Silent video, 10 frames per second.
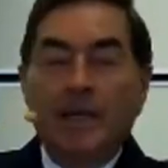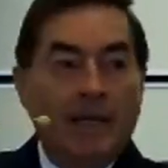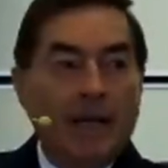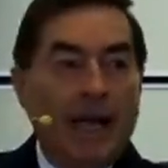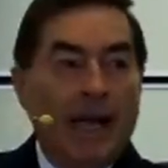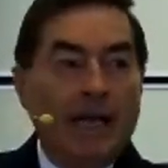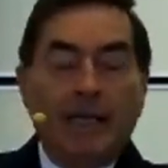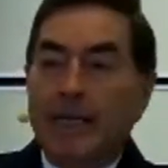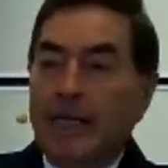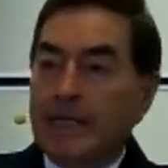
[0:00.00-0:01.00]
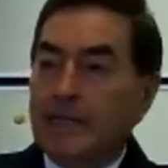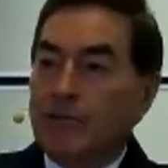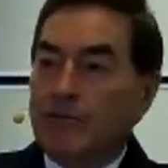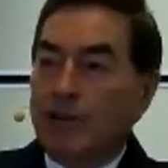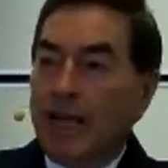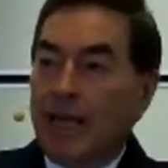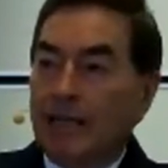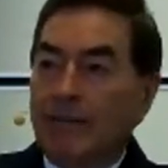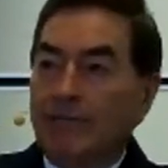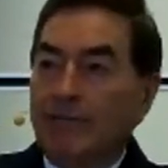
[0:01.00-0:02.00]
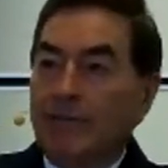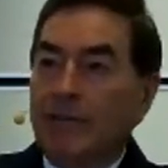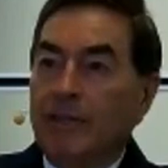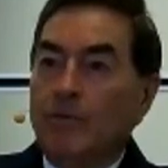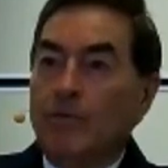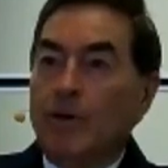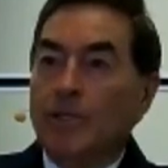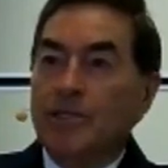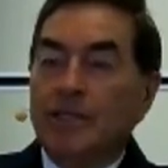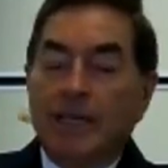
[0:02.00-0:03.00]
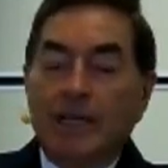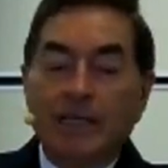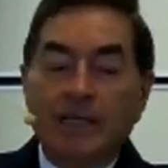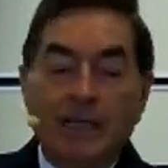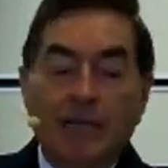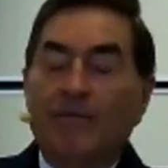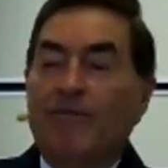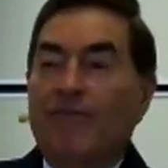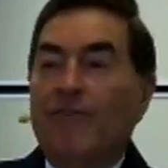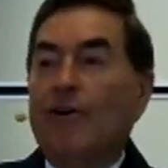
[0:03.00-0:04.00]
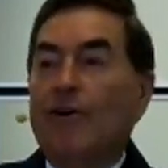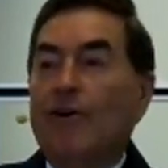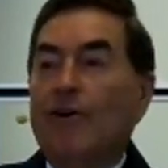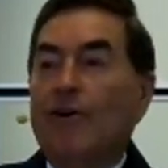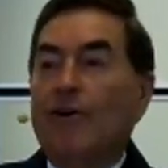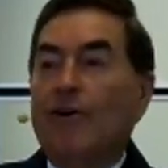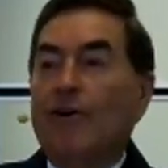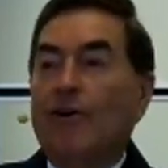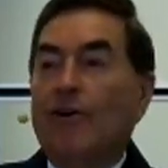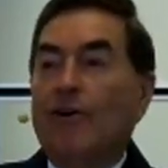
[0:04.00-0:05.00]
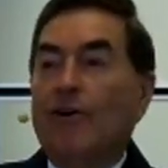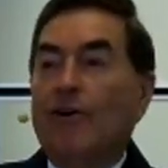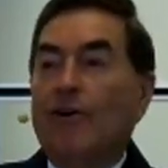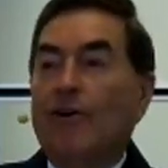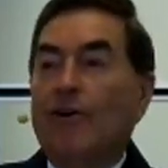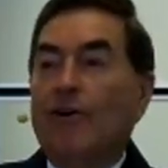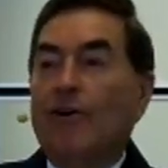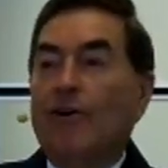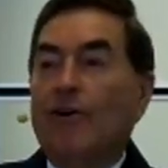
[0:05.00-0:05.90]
And this relative was in falls in love with Ruth,